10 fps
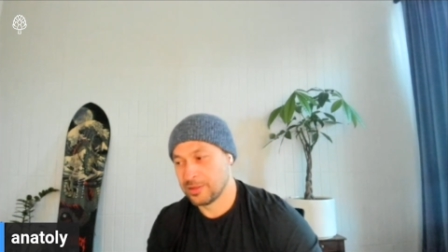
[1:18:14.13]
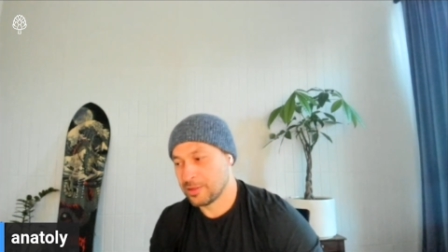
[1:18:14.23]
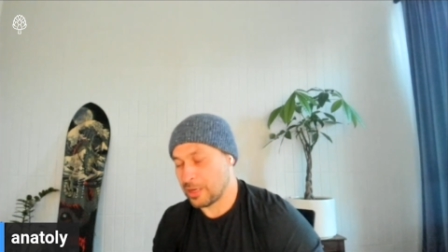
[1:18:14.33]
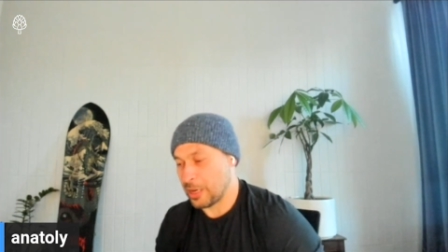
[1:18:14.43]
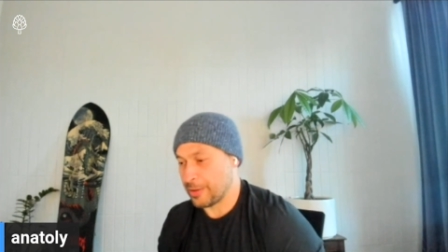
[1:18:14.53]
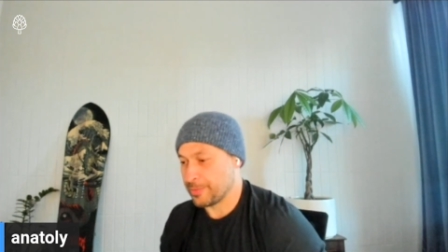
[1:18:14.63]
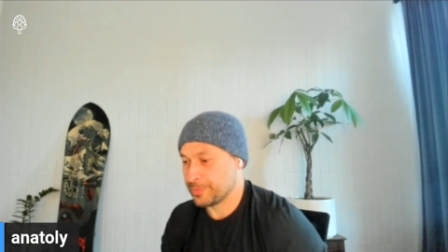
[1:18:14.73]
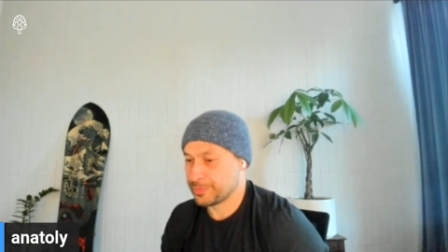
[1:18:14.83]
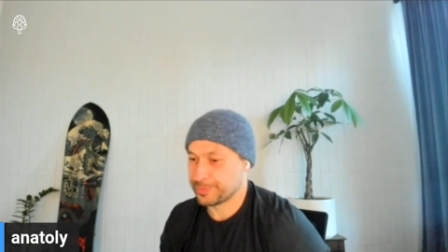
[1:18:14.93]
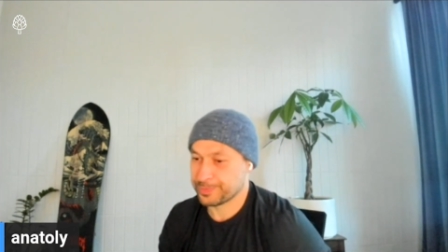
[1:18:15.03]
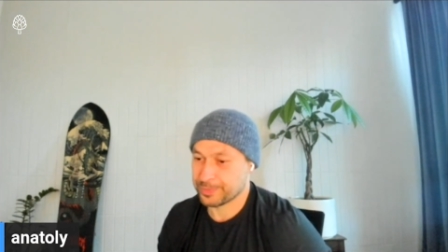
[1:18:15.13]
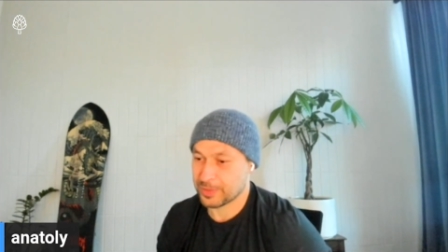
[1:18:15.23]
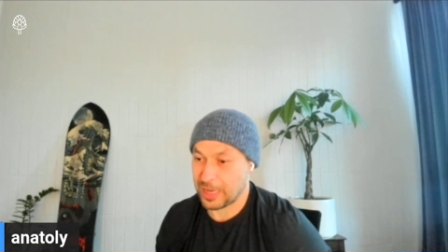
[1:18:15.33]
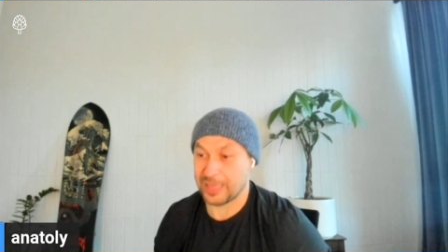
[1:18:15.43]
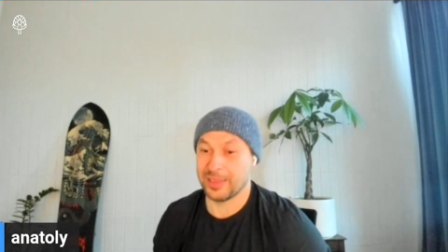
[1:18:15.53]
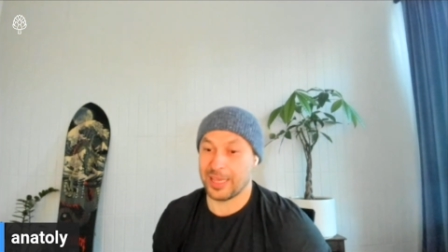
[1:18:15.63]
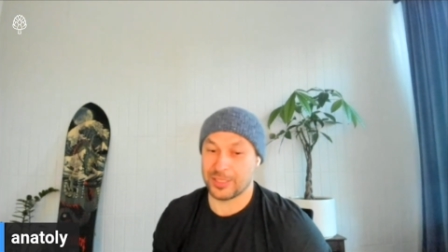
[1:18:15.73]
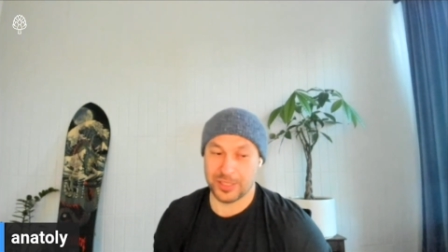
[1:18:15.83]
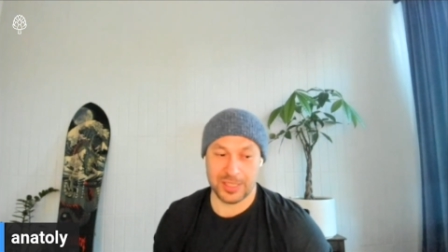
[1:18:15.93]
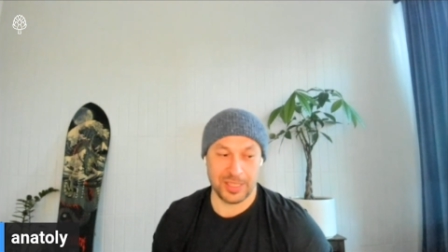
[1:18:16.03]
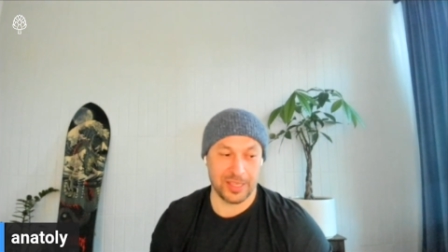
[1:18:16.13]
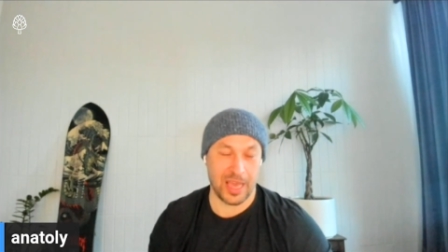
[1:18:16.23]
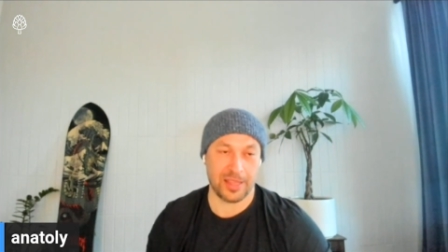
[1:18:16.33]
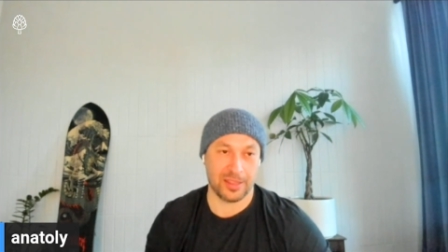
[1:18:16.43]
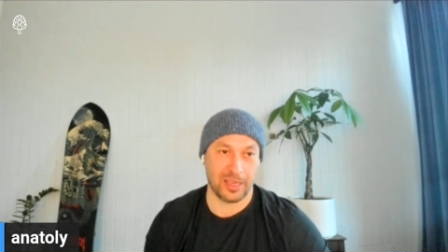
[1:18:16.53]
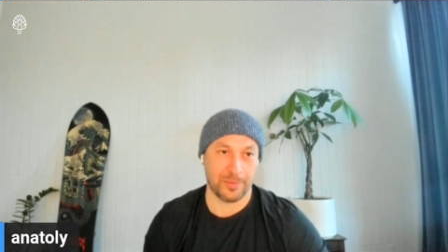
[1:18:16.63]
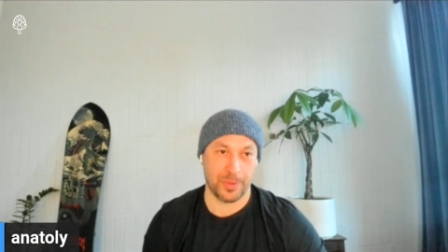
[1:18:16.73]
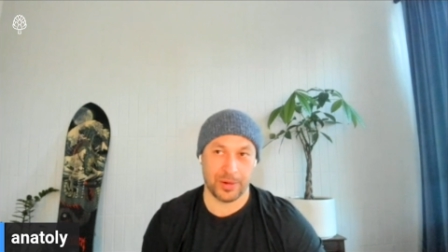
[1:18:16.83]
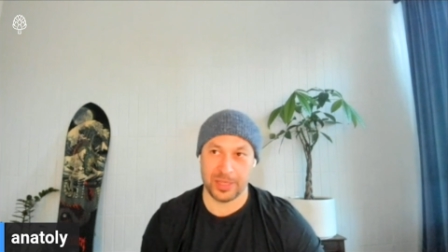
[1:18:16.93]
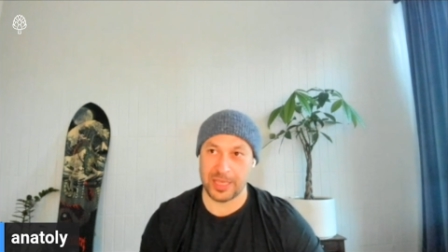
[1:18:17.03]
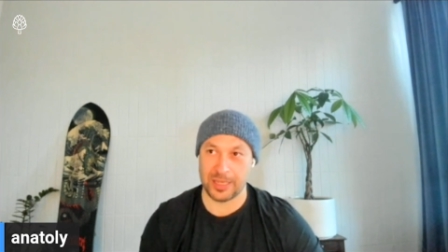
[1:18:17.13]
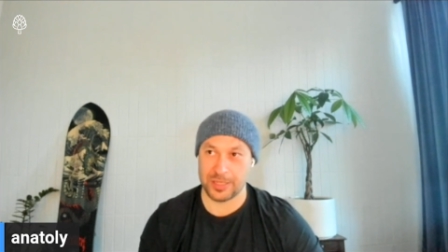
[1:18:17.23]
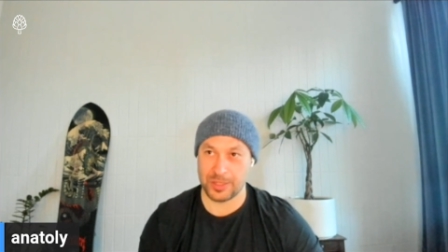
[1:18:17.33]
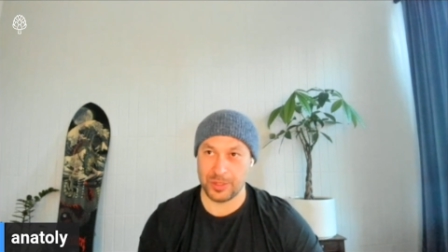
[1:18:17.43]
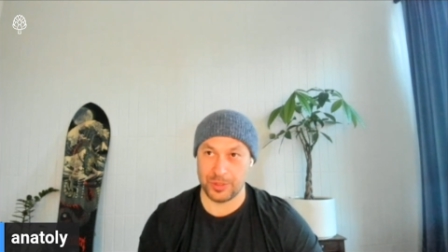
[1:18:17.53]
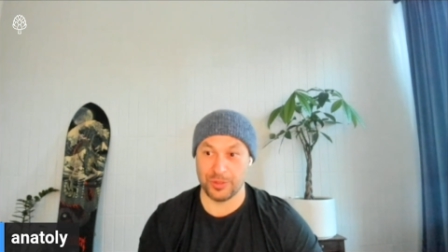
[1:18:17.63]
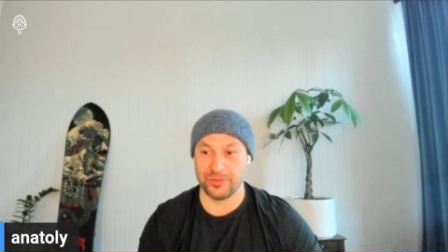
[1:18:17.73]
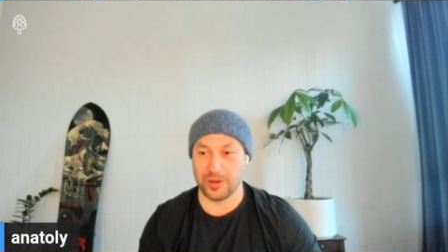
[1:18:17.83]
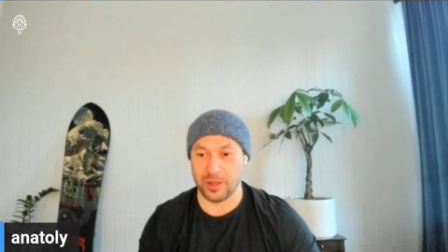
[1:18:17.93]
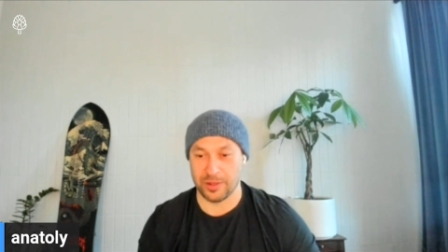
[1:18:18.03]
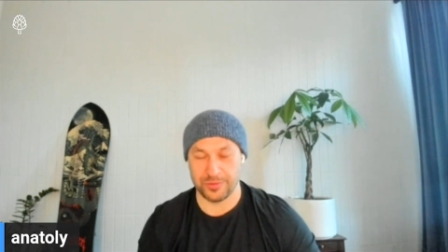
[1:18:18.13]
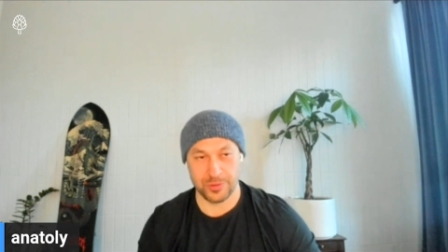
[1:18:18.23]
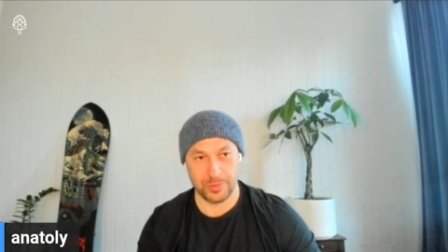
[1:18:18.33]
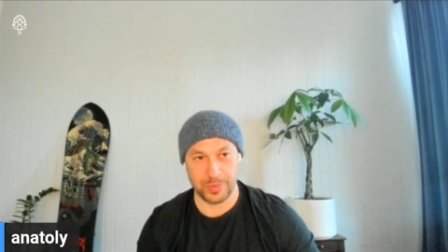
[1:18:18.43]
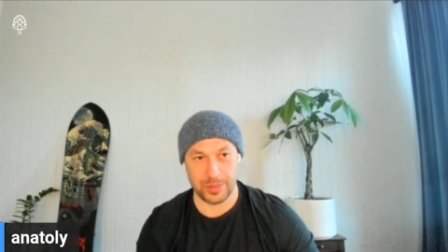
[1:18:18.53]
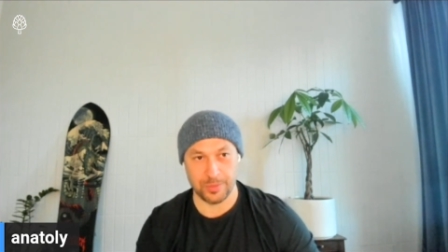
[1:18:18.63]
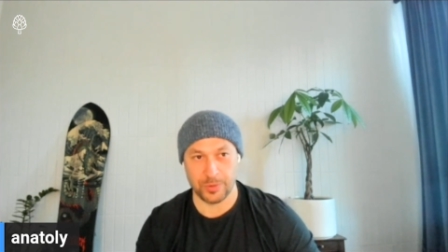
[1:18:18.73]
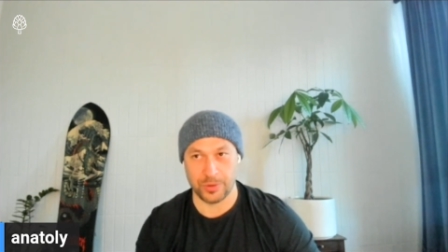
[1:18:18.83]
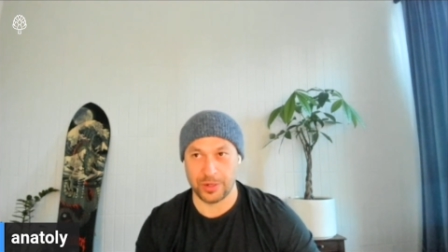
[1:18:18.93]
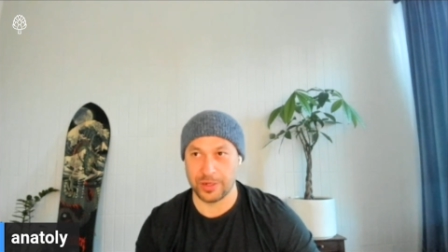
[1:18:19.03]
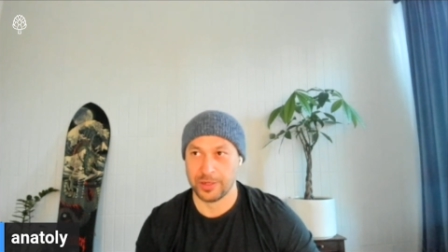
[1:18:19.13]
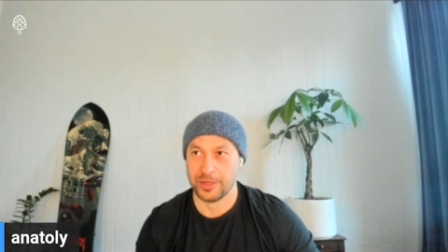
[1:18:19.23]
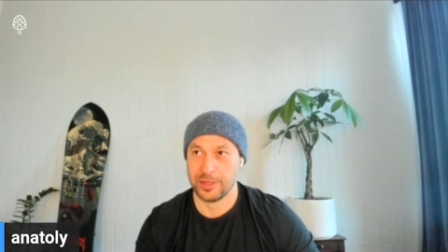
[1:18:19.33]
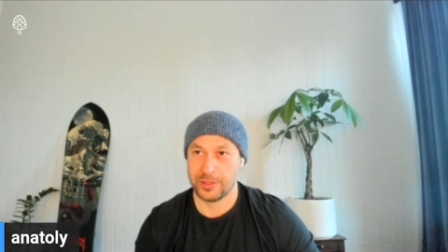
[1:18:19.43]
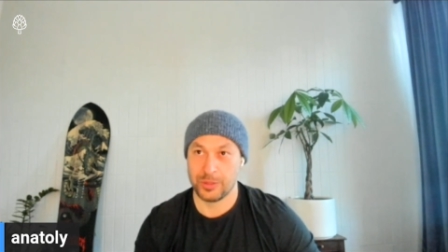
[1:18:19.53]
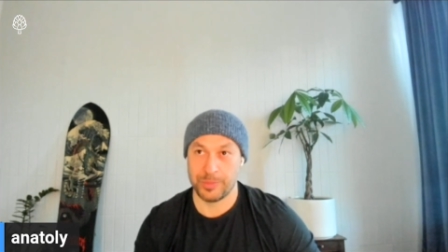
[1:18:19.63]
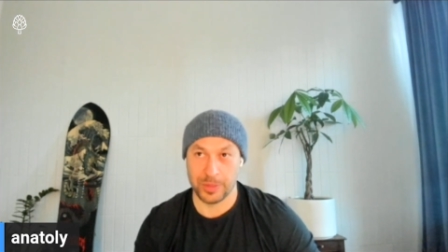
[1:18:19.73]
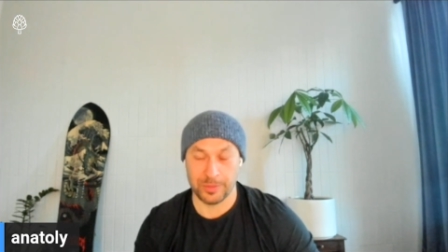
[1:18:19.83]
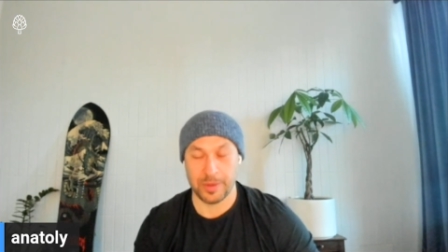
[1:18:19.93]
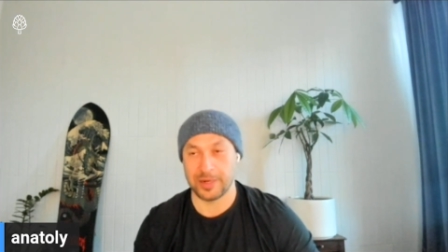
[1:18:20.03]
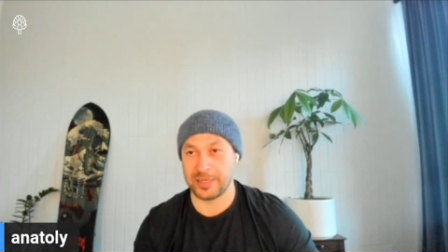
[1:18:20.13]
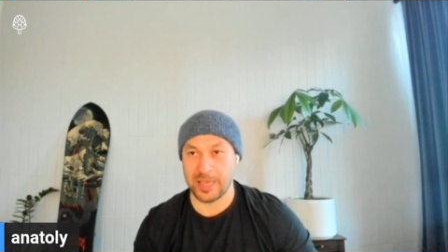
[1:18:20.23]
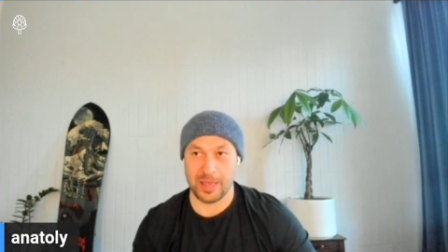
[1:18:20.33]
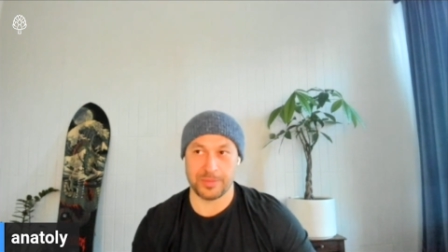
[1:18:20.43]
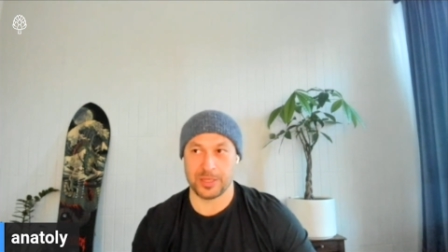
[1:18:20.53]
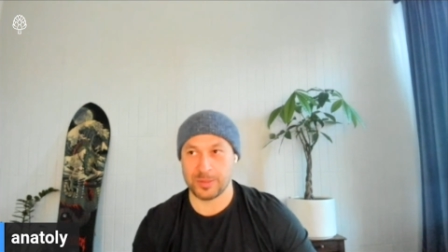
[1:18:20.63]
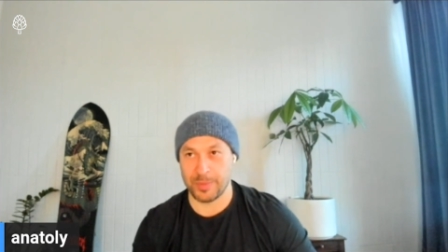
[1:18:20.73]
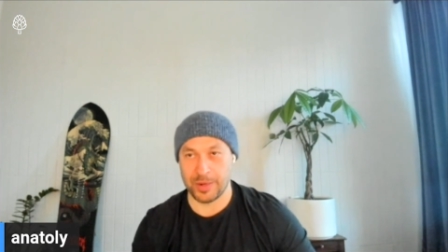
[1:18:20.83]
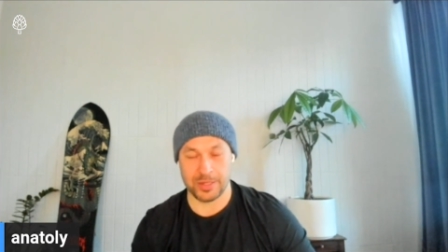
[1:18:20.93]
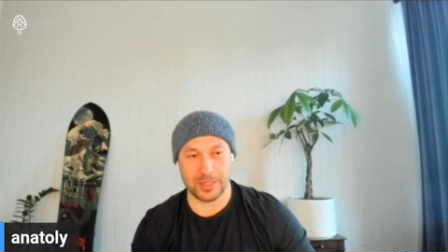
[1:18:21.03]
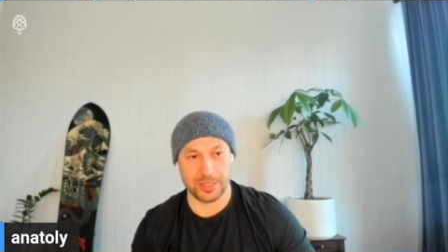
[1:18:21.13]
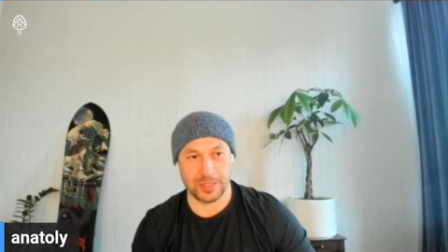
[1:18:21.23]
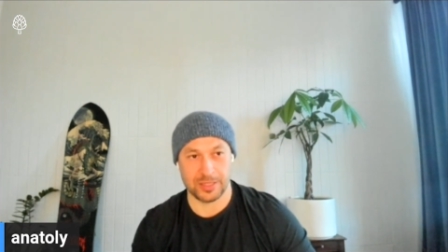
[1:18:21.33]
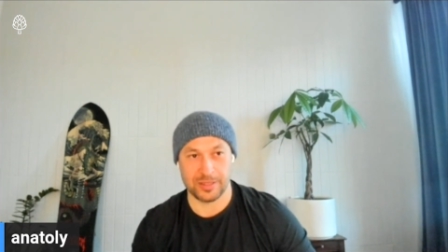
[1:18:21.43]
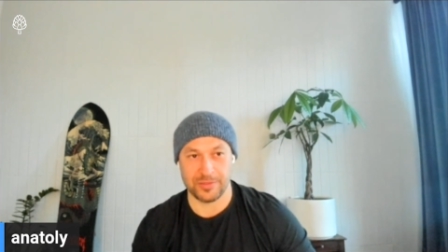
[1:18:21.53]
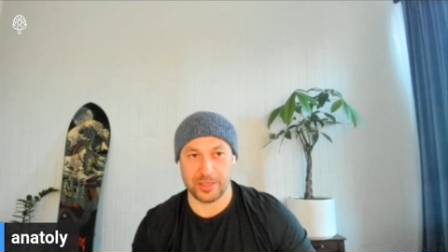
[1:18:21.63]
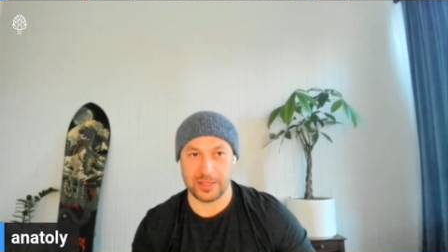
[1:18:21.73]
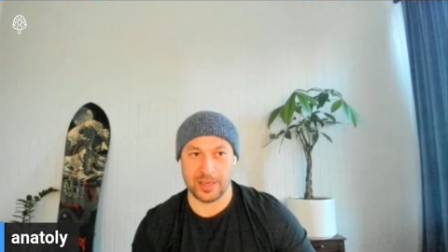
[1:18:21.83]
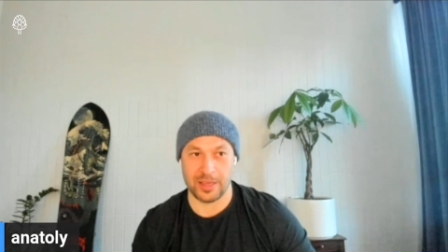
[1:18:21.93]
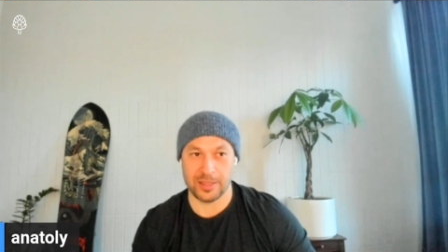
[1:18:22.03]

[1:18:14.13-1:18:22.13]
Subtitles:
I'd like to see that like part of the industry to evolve to be more, to build better games, experiences and stuff like that.